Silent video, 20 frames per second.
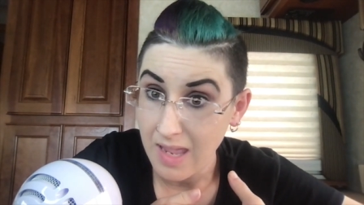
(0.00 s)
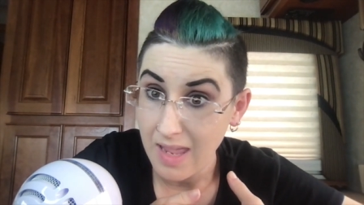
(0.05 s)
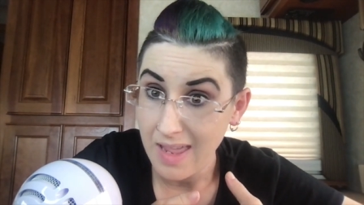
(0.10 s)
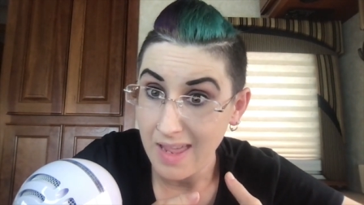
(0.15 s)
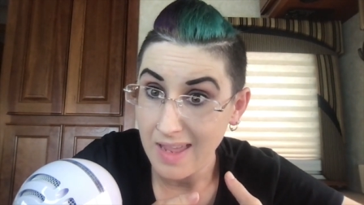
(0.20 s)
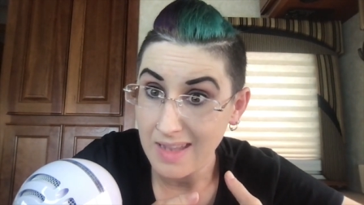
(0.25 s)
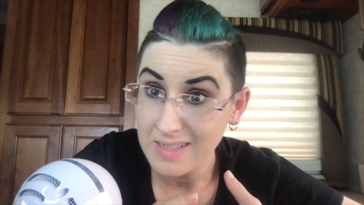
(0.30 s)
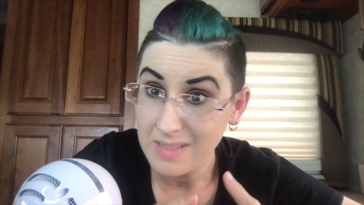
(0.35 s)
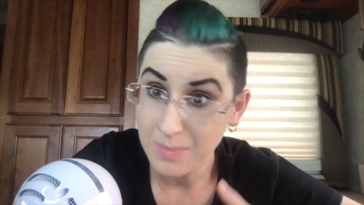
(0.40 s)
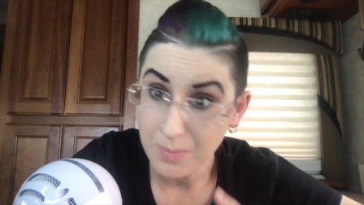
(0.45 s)

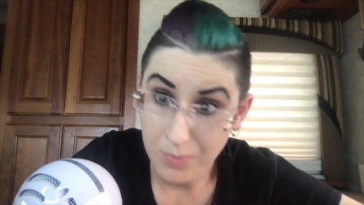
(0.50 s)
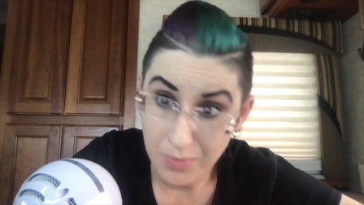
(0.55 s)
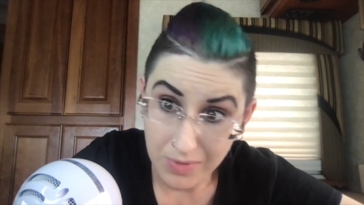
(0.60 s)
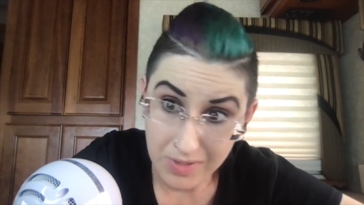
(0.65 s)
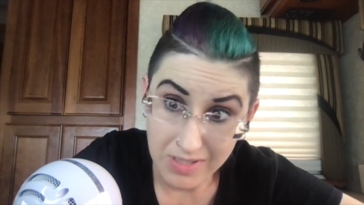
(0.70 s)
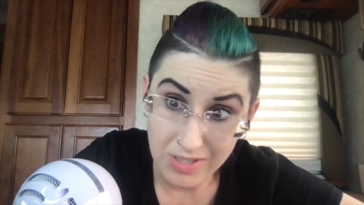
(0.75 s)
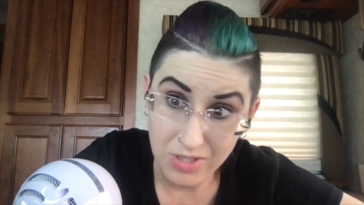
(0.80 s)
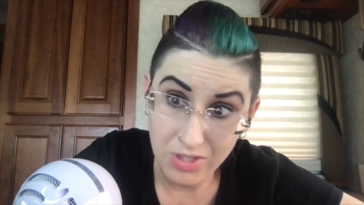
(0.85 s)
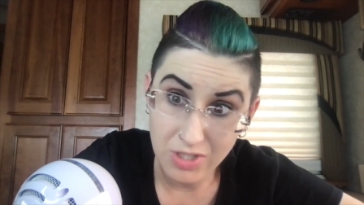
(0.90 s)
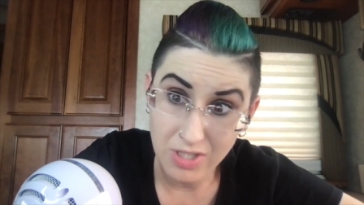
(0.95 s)
and
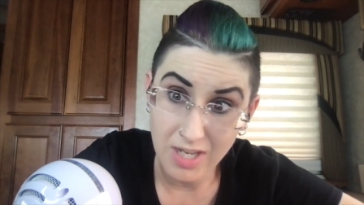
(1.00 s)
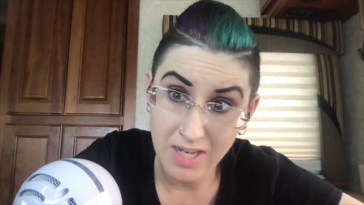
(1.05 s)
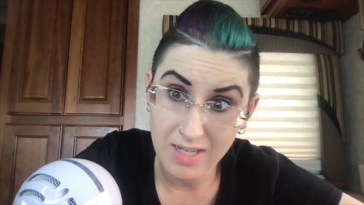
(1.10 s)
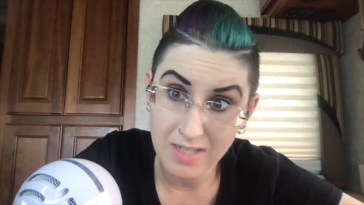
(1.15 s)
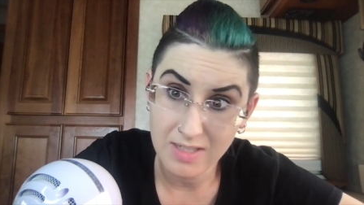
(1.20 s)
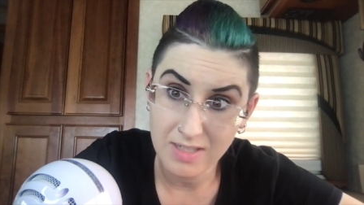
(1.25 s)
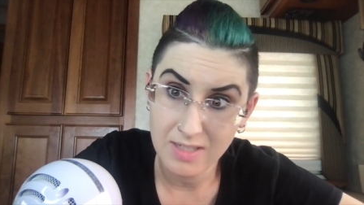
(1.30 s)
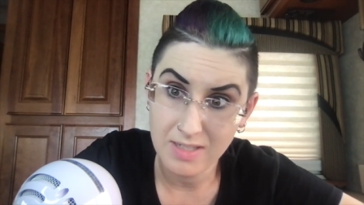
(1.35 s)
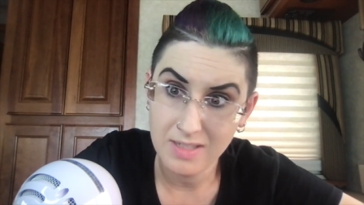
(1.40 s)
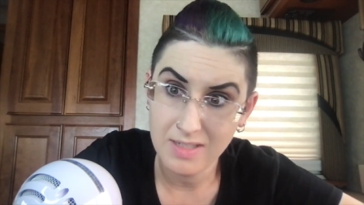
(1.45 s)

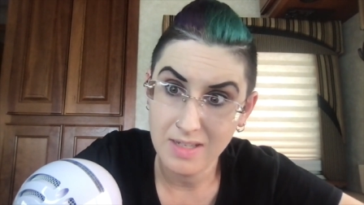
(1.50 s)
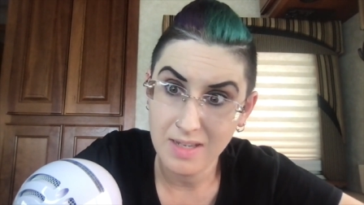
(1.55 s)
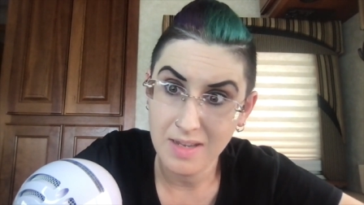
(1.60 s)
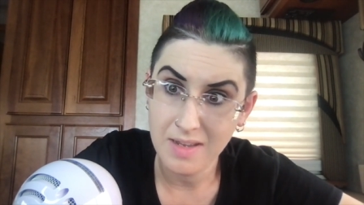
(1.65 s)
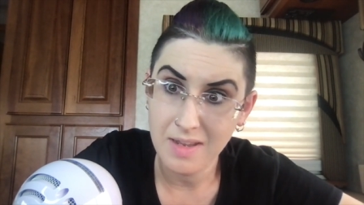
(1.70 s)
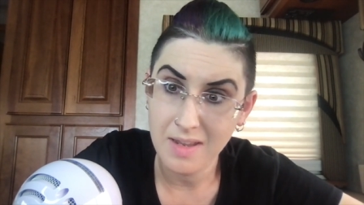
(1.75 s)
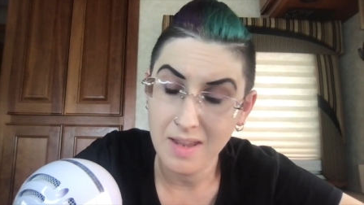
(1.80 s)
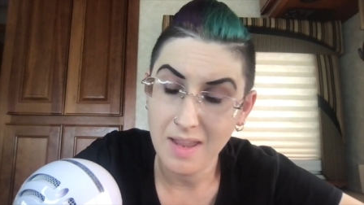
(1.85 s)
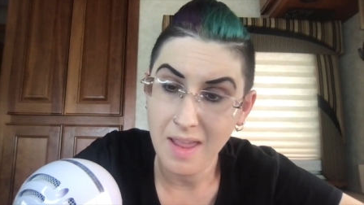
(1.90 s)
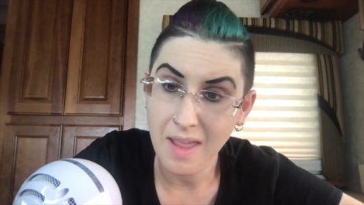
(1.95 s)
appreciated
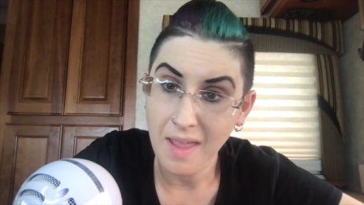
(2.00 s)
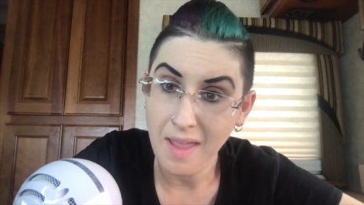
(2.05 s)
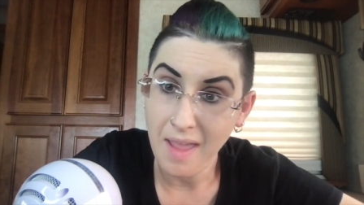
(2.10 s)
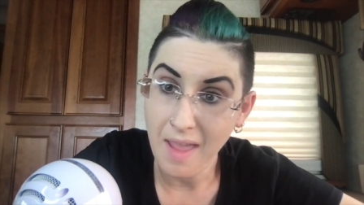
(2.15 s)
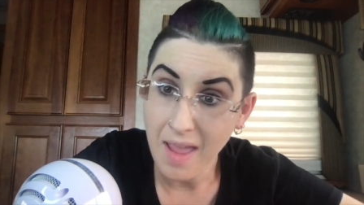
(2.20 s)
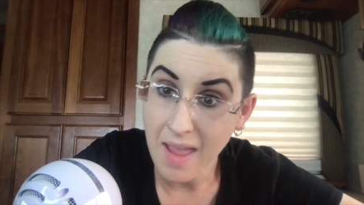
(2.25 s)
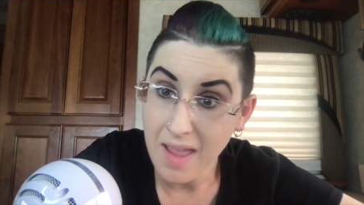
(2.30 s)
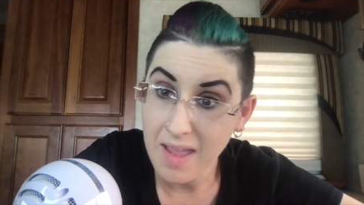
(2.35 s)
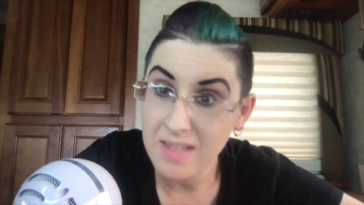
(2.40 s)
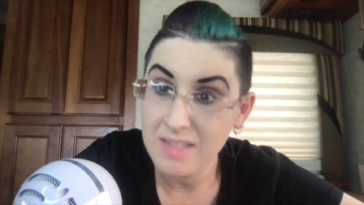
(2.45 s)

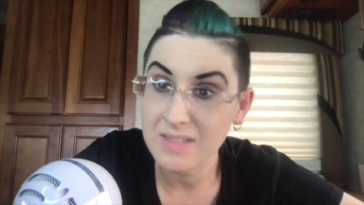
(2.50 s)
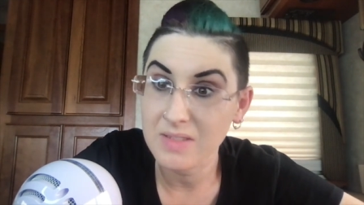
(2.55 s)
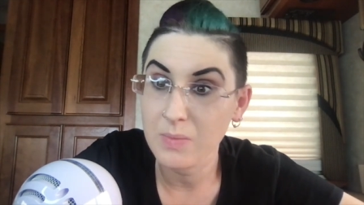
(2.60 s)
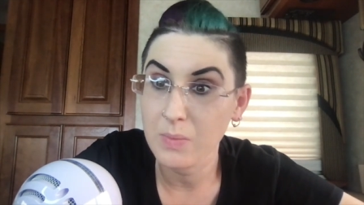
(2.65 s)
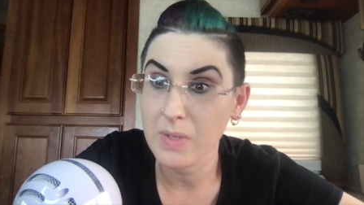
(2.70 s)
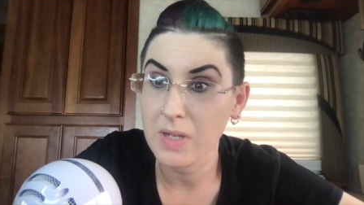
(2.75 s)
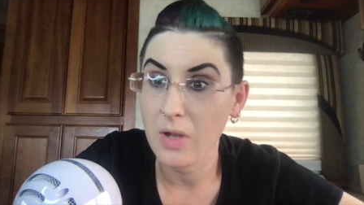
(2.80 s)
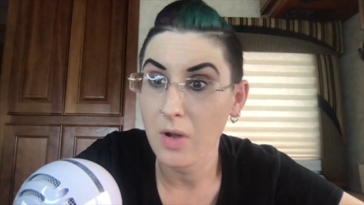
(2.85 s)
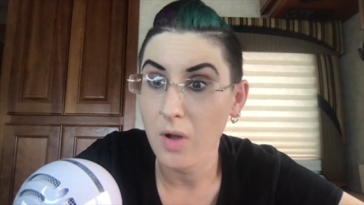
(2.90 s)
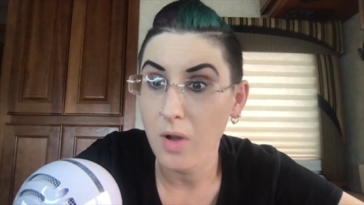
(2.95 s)
as
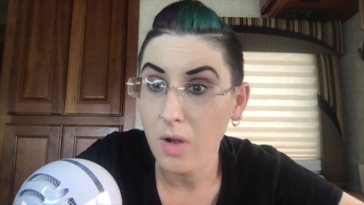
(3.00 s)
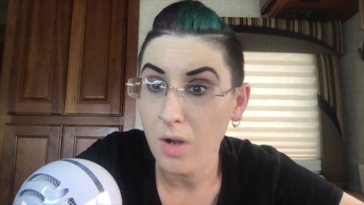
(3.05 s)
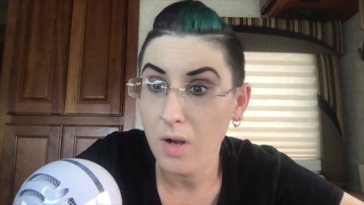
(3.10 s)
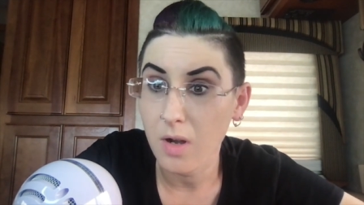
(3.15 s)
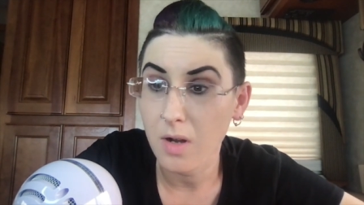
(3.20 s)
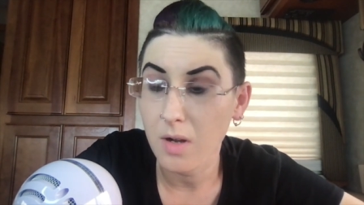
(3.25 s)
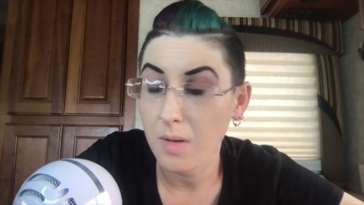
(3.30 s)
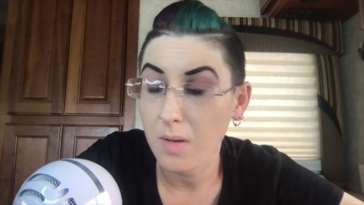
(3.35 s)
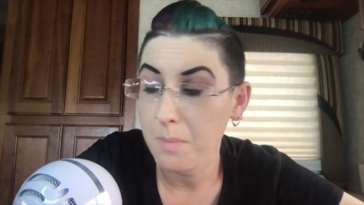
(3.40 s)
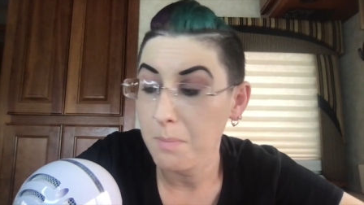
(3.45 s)
we
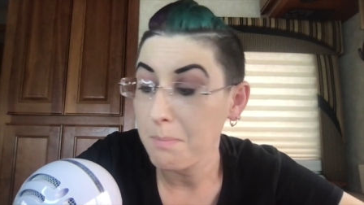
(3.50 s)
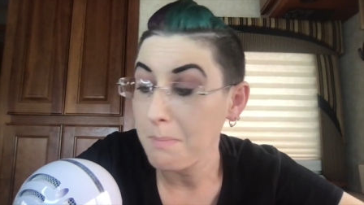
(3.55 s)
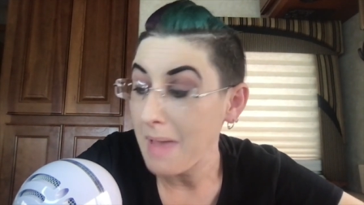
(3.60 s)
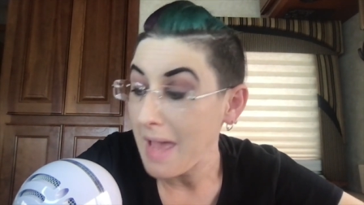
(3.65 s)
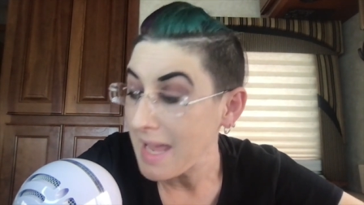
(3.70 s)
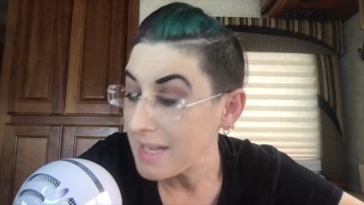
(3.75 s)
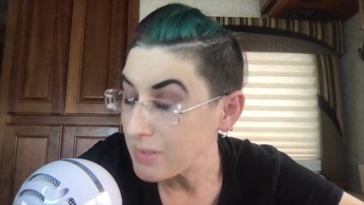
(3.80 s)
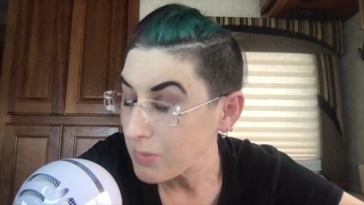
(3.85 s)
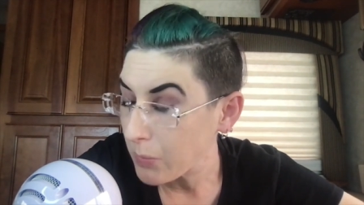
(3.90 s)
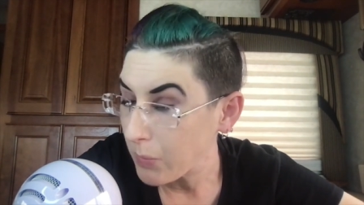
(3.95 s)
are,
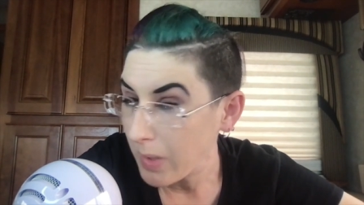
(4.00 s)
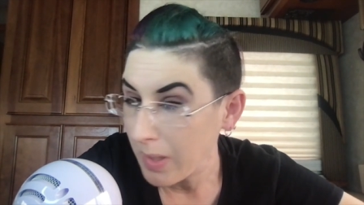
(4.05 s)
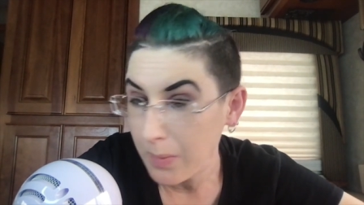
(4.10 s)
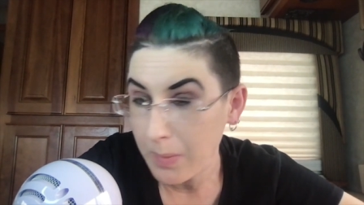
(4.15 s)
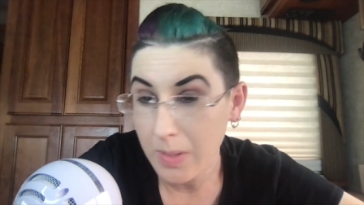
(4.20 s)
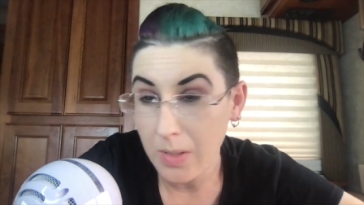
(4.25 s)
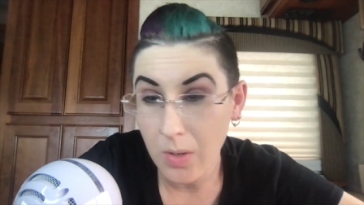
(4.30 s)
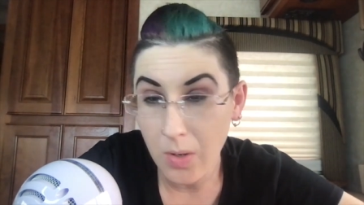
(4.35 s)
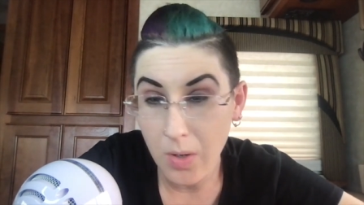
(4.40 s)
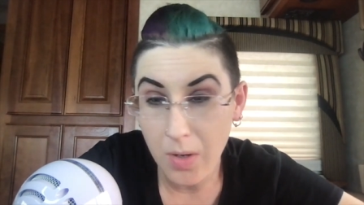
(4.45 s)
met where
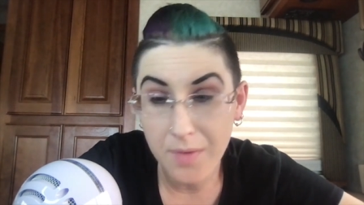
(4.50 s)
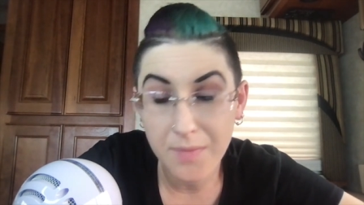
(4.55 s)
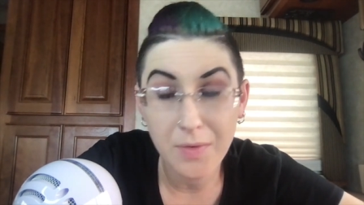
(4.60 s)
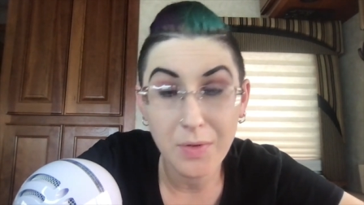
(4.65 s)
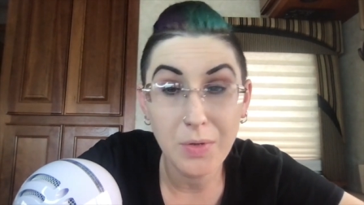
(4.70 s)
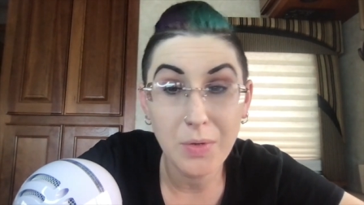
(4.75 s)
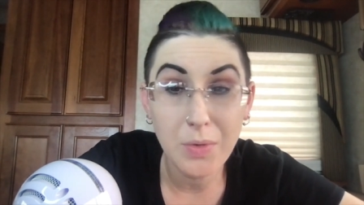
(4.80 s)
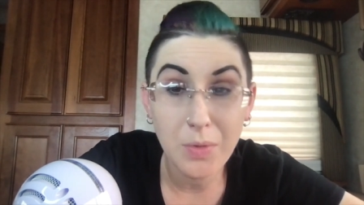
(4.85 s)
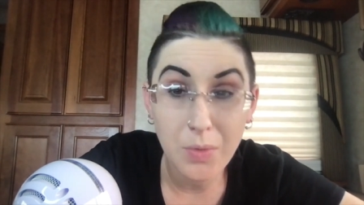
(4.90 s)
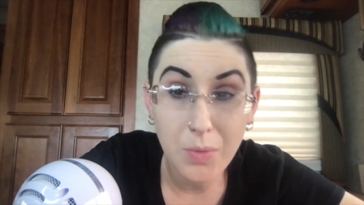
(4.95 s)
we are for
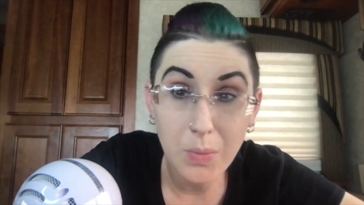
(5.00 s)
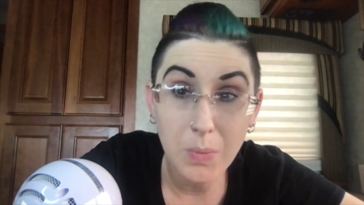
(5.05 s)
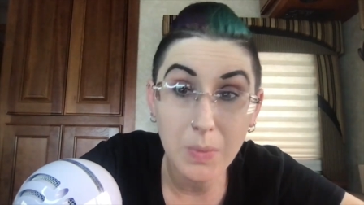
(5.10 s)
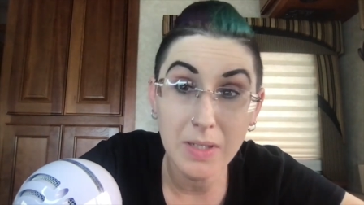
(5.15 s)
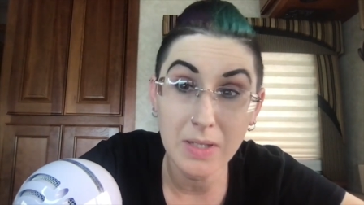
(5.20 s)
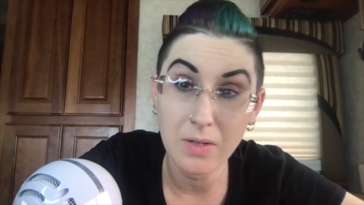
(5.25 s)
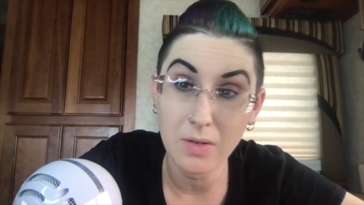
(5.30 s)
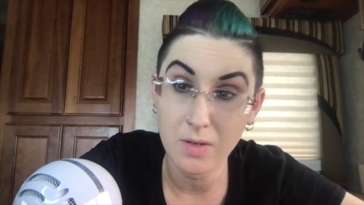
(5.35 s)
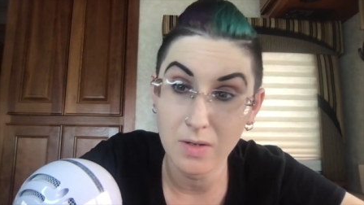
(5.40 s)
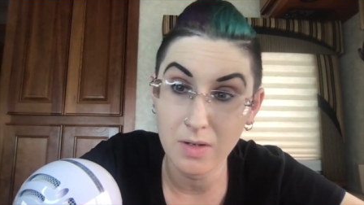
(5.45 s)
who
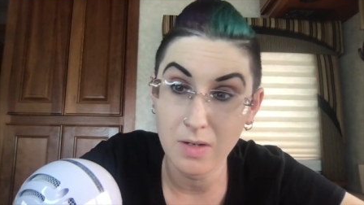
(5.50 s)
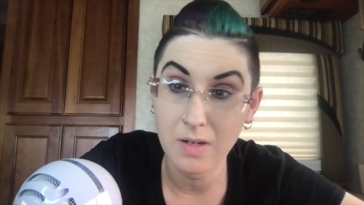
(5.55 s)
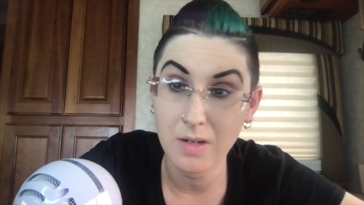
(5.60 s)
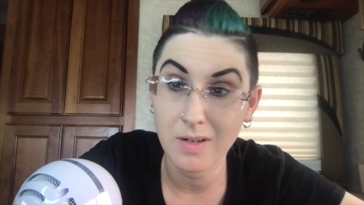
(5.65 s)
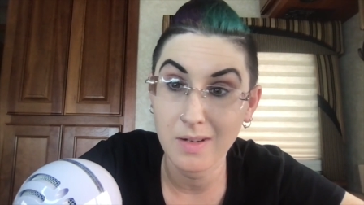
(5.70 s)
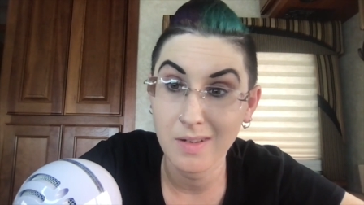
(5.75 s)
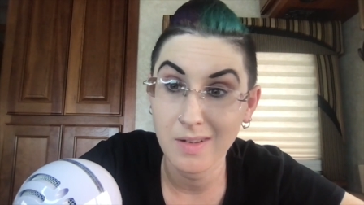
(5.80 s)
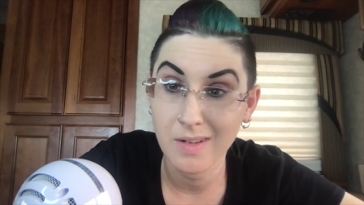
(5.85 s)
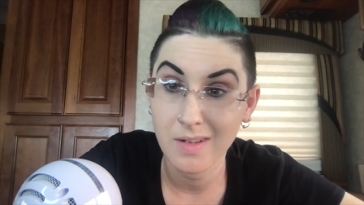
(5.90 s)
we are.